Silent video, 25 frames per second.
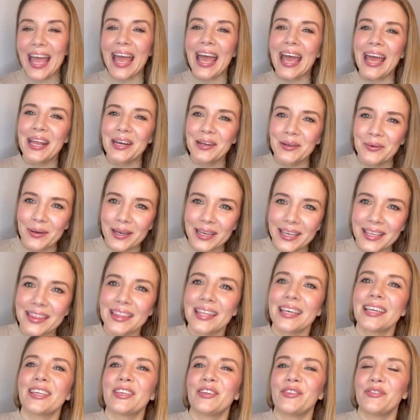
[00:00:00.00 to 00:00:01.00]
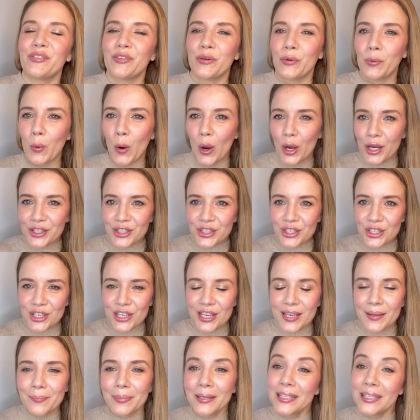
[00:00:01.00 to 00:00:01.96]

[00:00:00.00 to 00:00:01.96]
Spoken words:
Anyway, thank you for watching.